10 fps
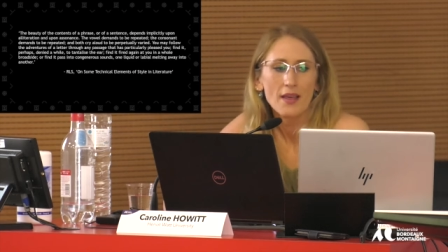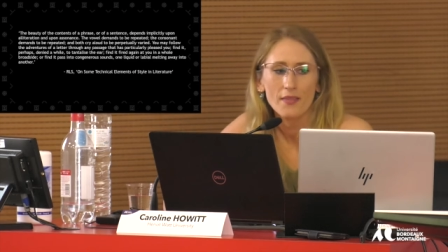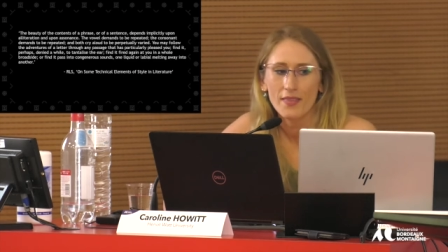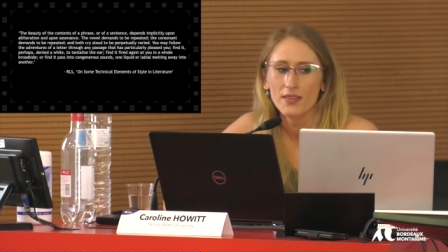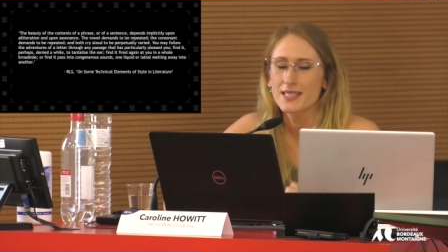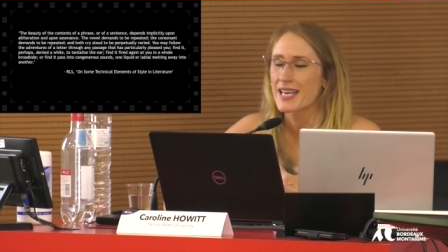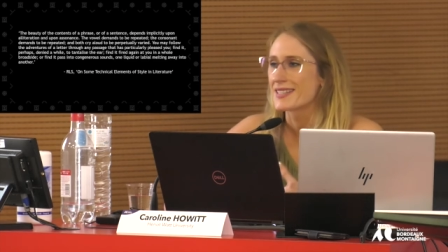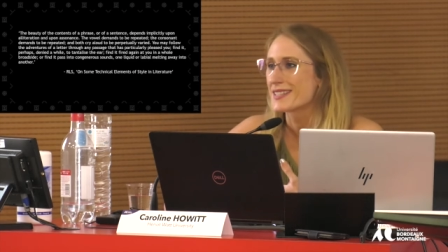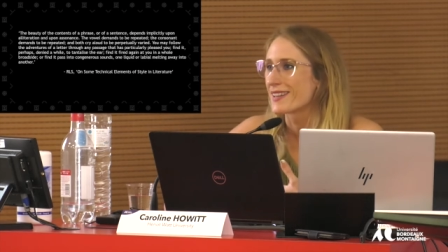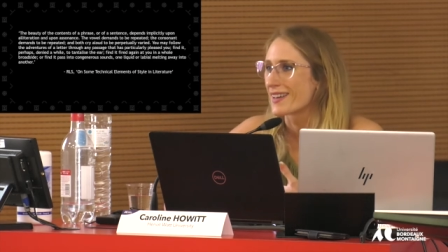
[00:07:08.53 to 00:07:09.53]
and then the
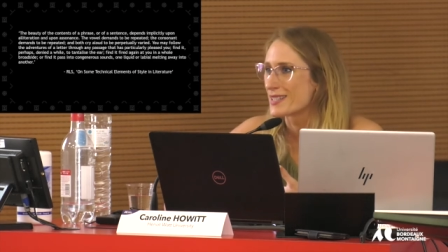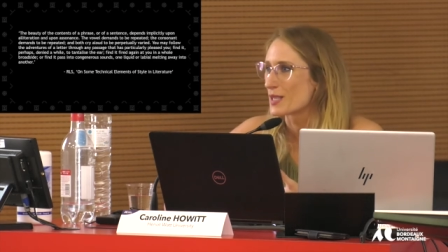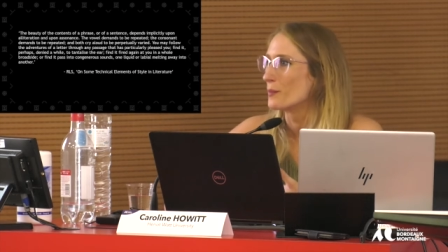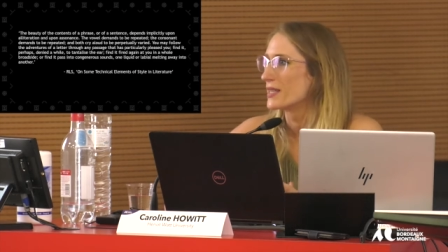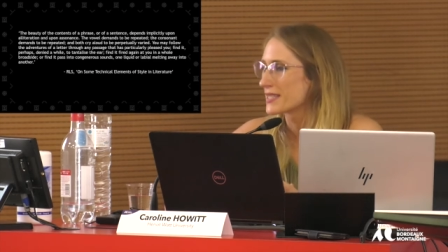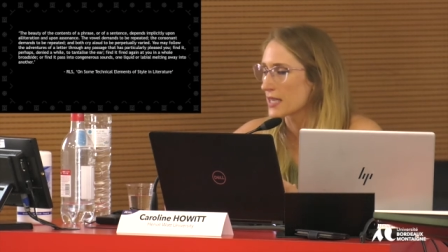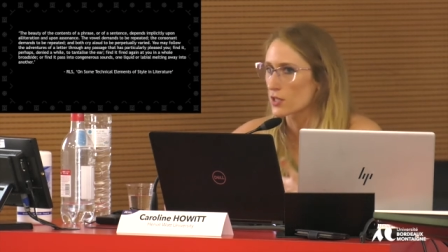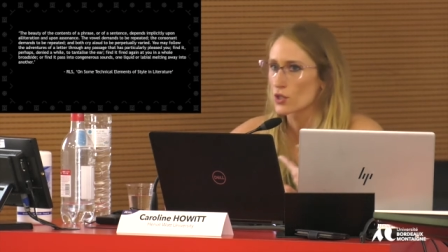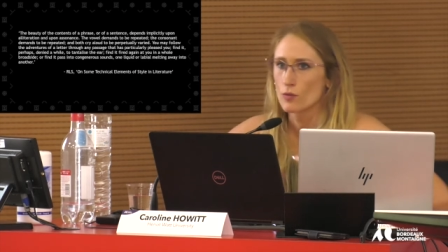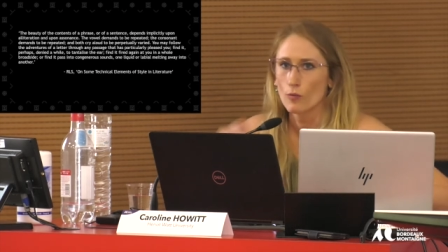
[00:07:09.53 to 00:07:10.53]
tantalizing
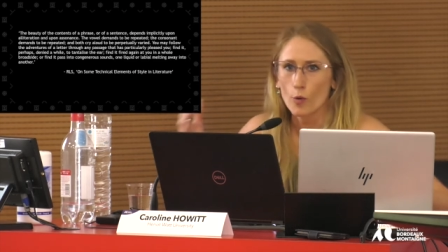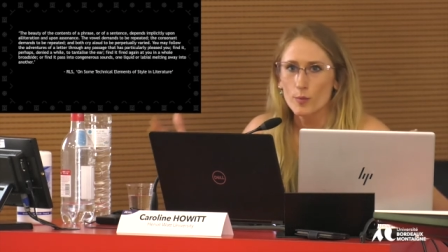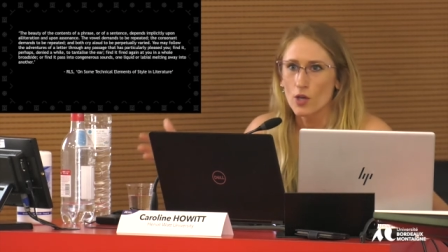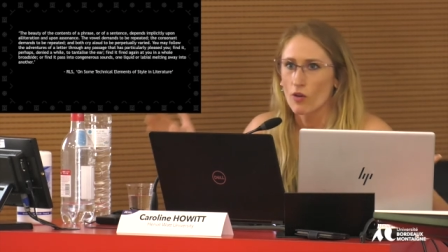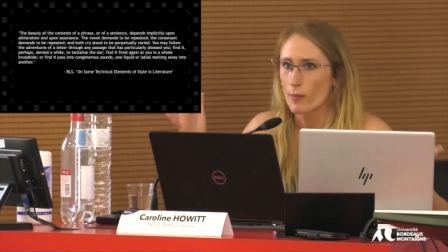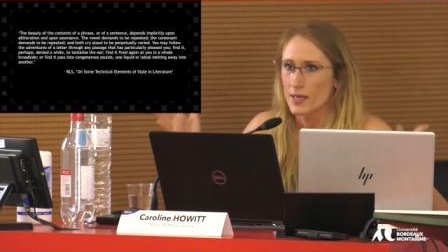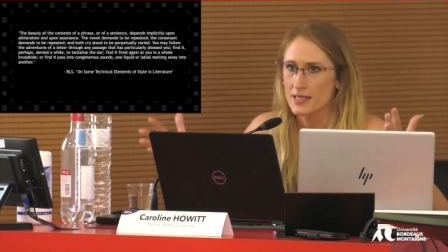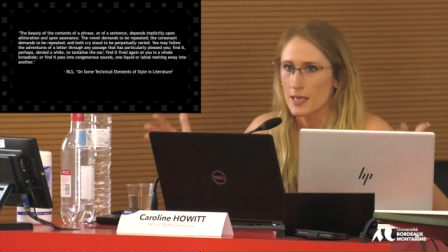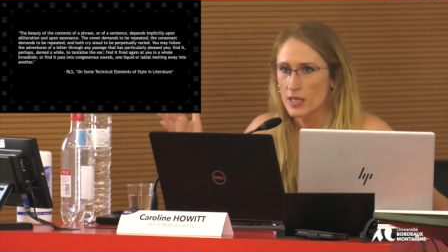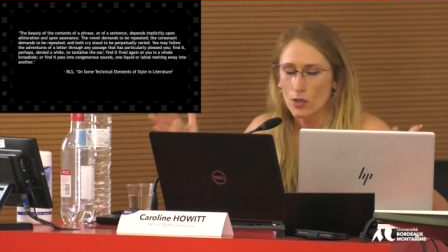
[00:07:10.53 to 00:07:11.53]
midsection roped off by
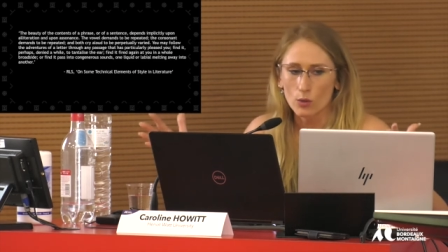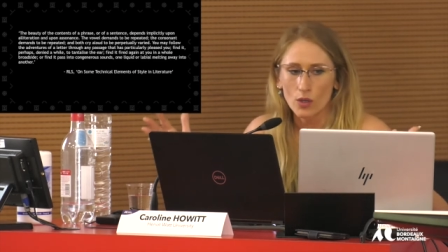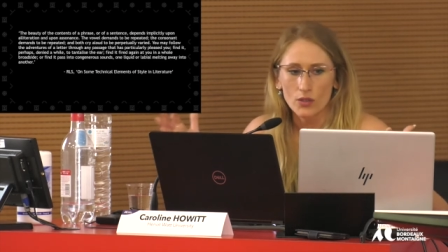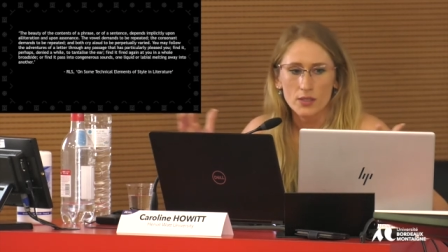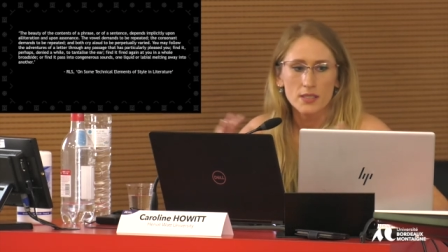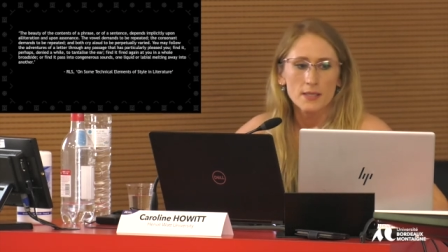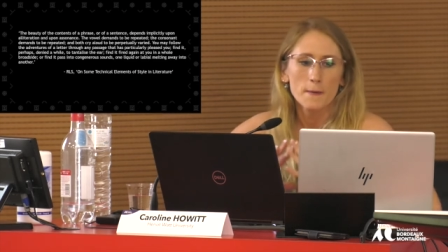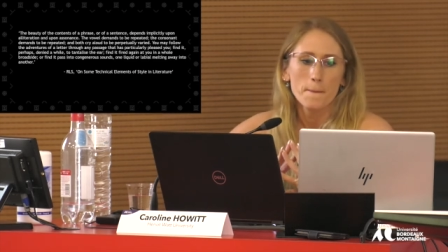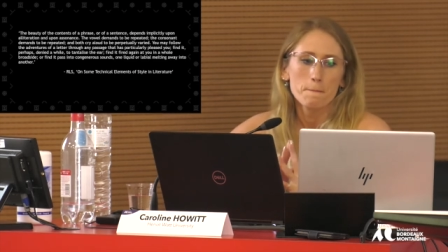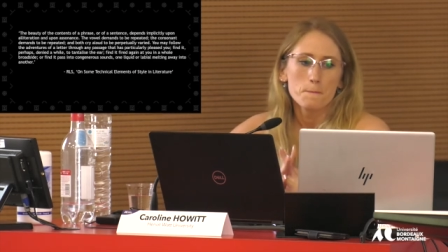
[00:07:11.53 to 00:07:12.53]
semicolons,